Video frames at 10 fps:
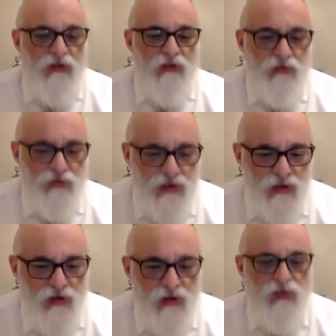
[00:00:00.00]

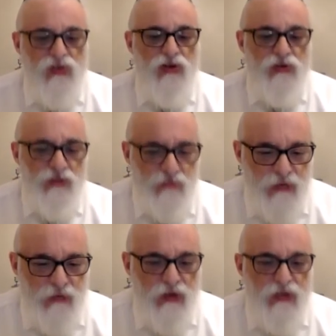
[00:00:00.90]
phraseology of the
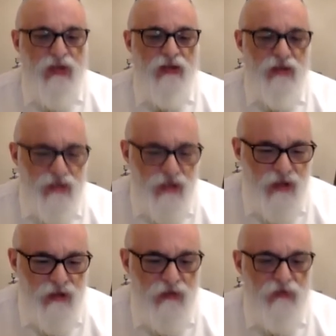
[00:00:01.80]
Maimon Azal is
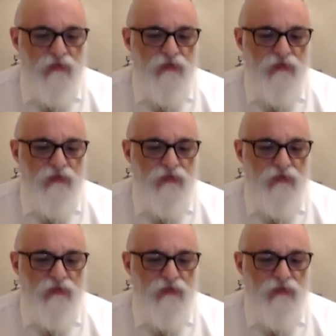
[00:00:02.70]
saying,